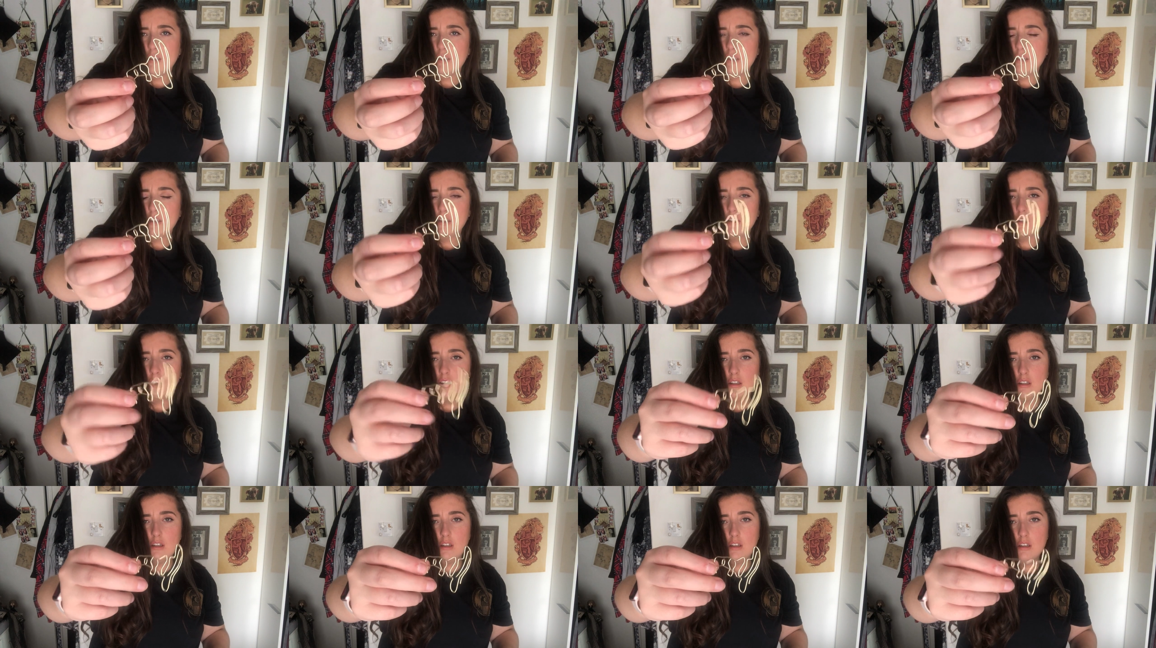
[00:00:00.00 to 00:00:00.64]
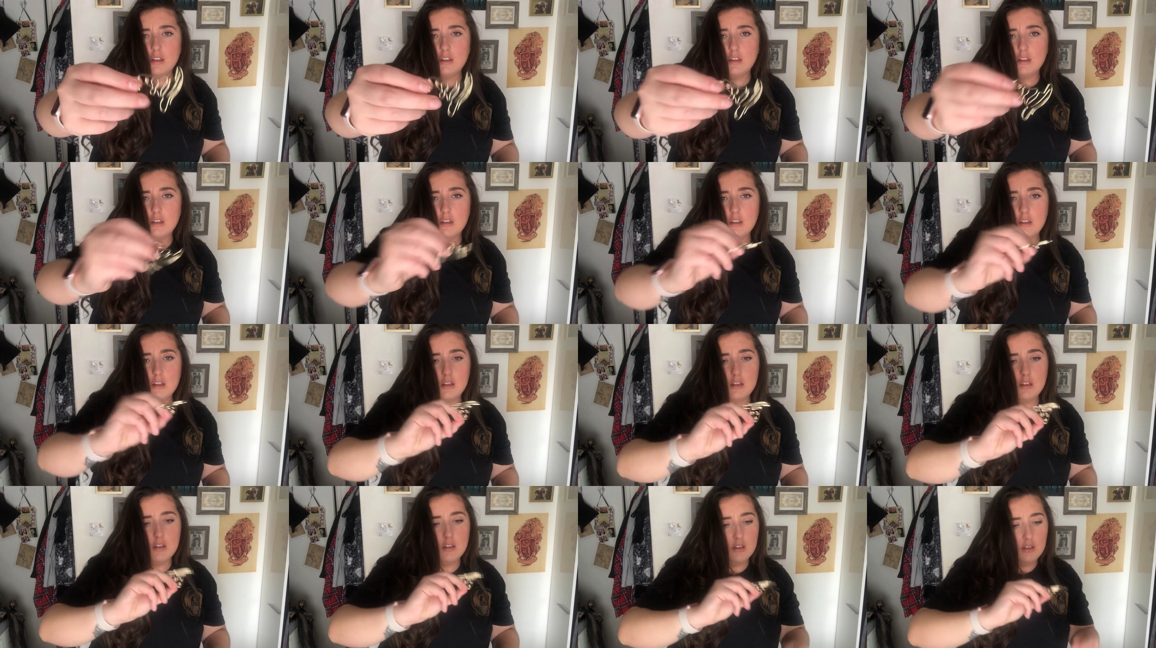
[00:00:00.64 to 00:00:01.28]

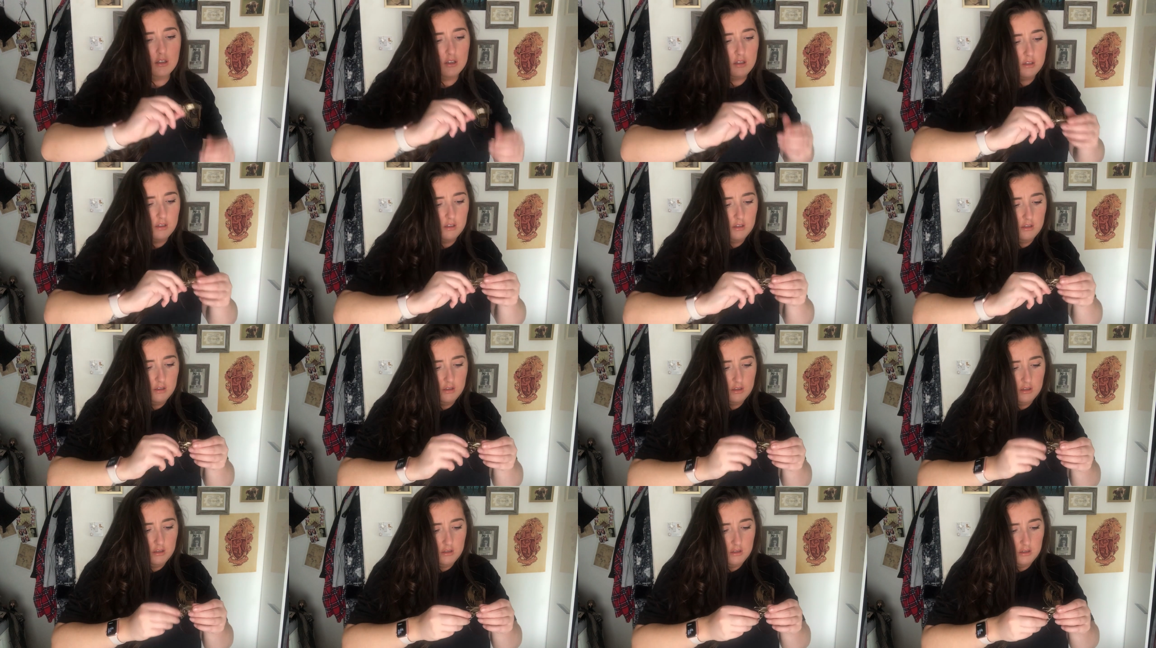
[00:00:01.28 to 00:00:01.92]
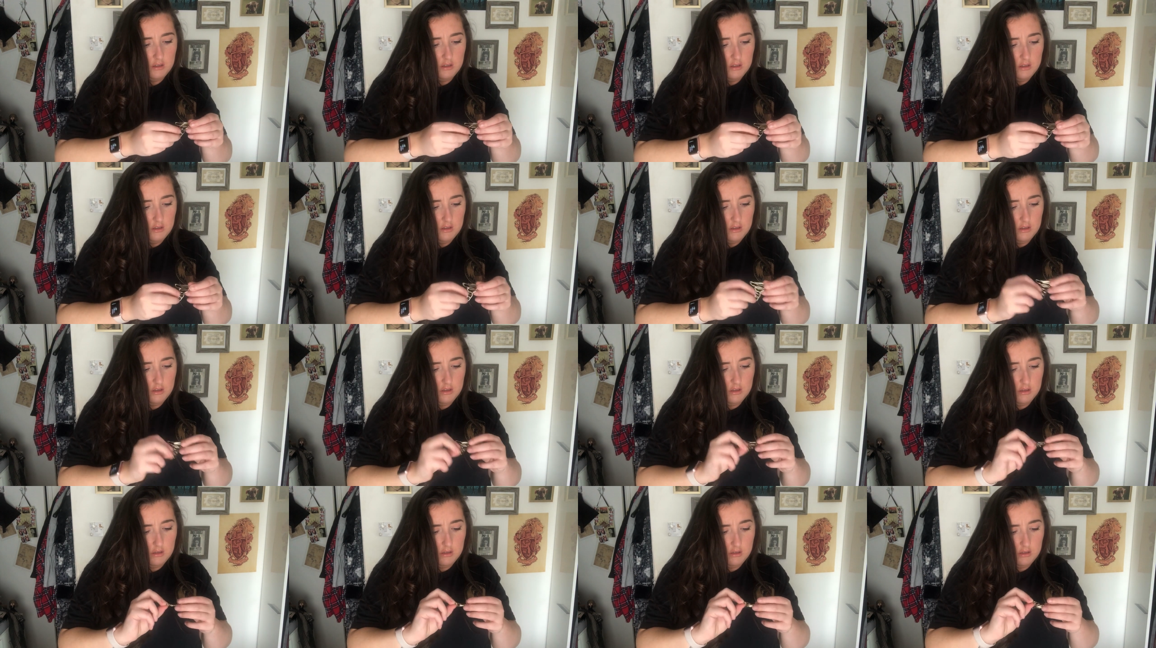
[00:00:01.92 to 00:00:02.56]

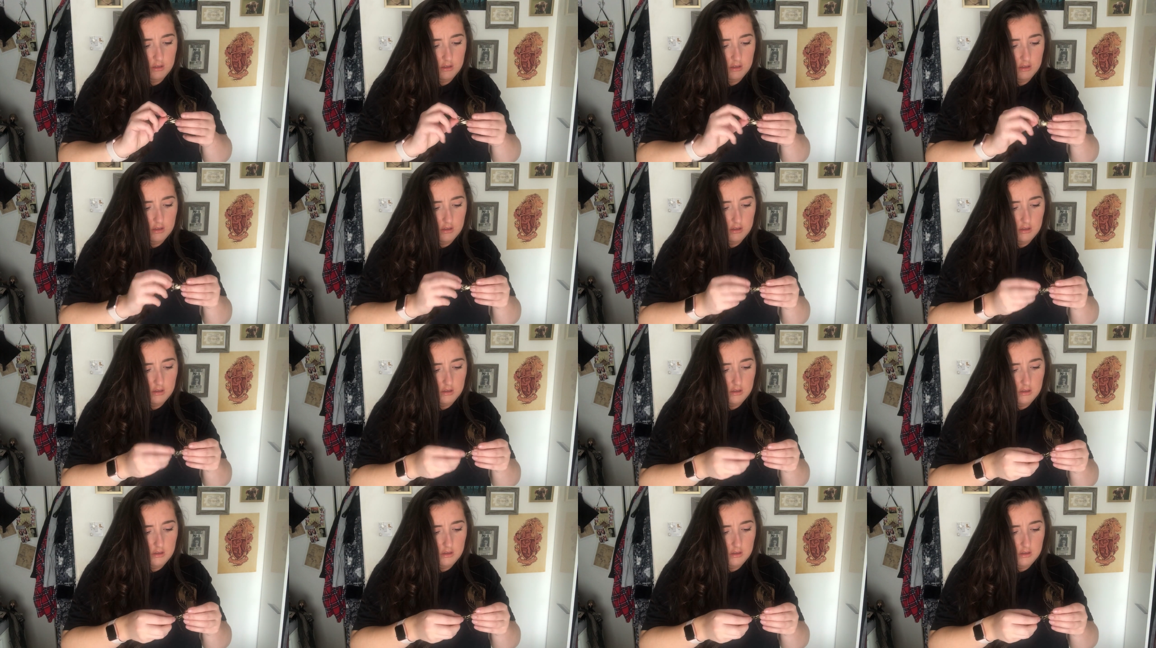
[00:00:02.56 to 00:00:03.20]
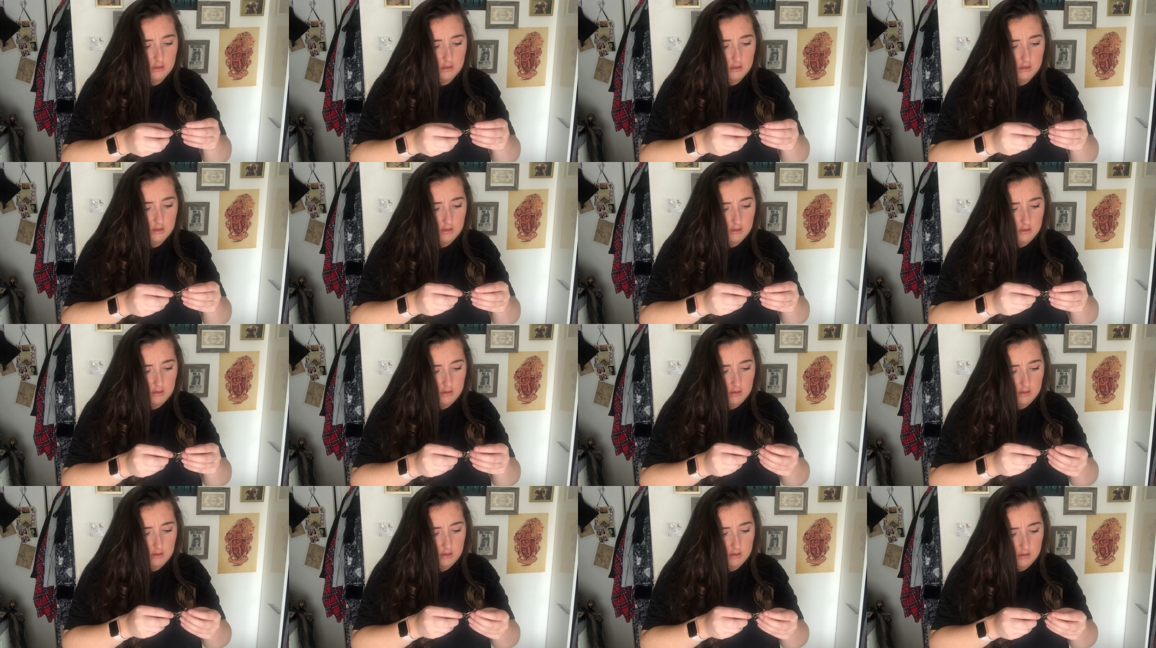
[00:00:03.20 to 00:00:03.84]

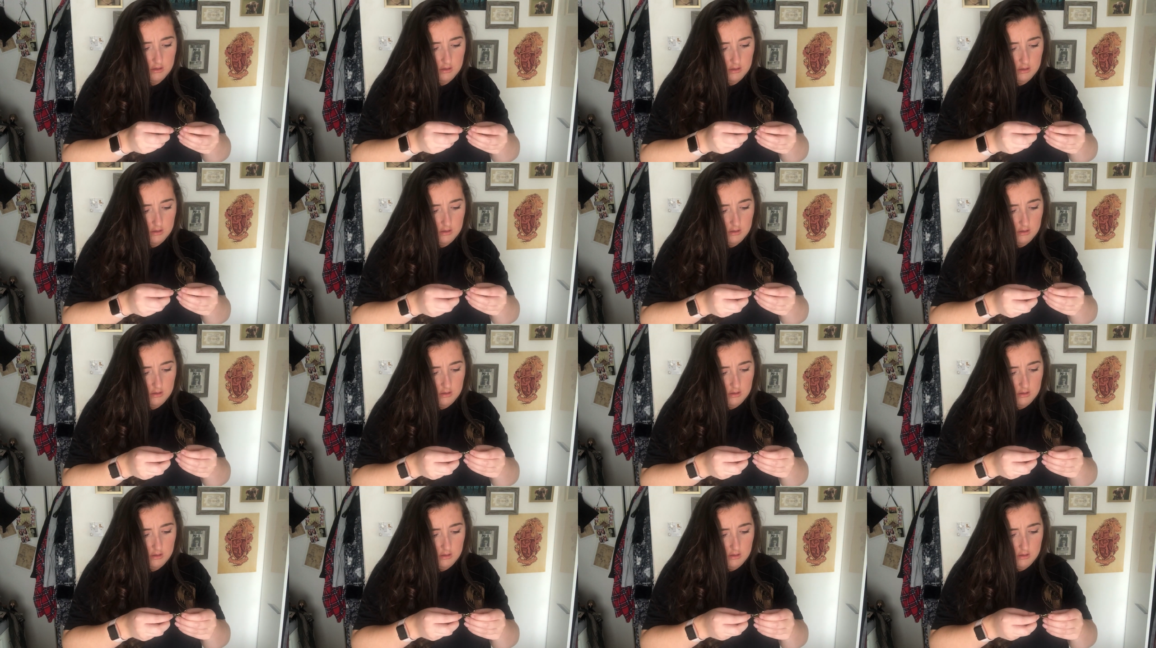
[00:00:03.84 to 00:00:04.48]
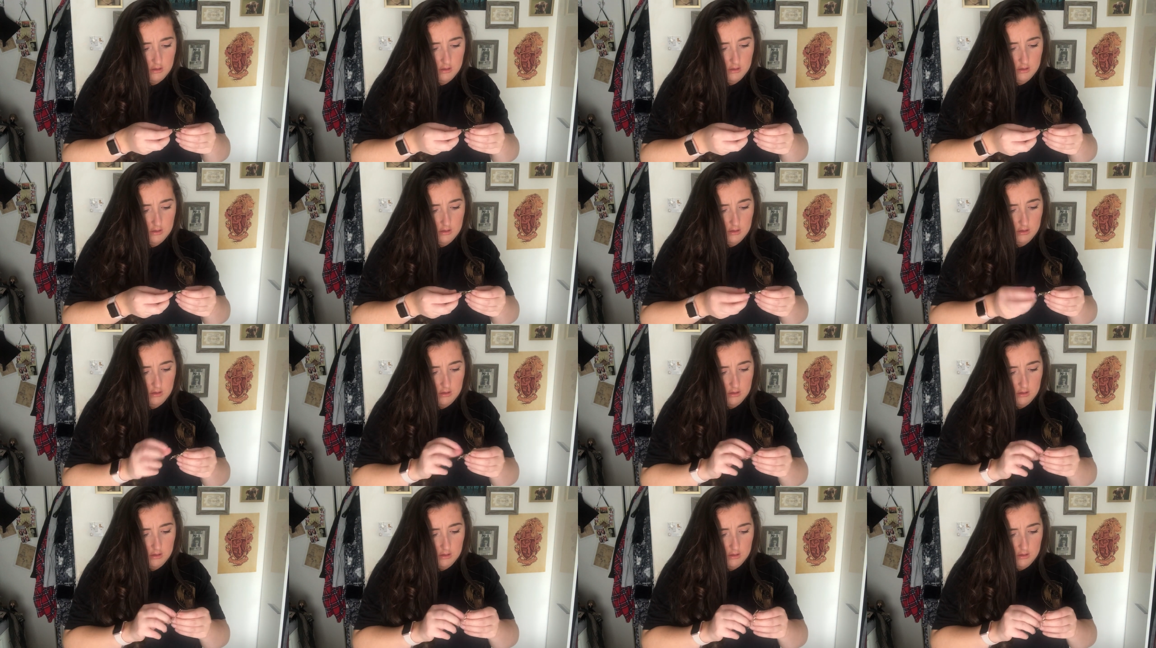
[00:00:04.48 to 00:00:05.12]

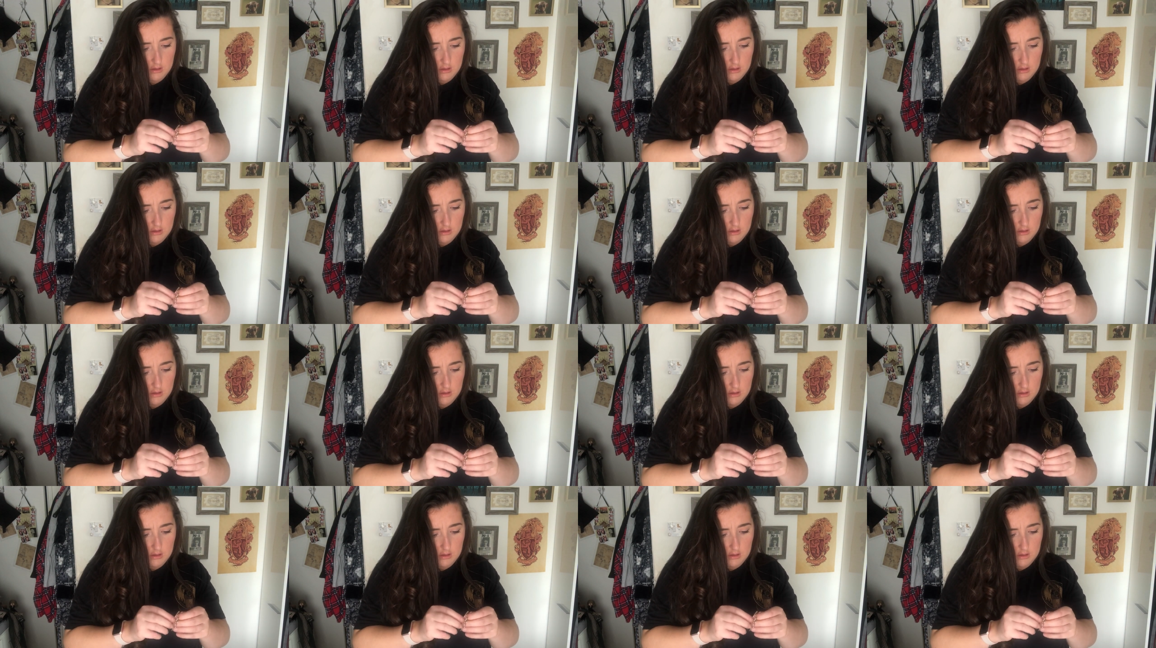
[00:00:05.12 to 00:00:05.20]
(silence)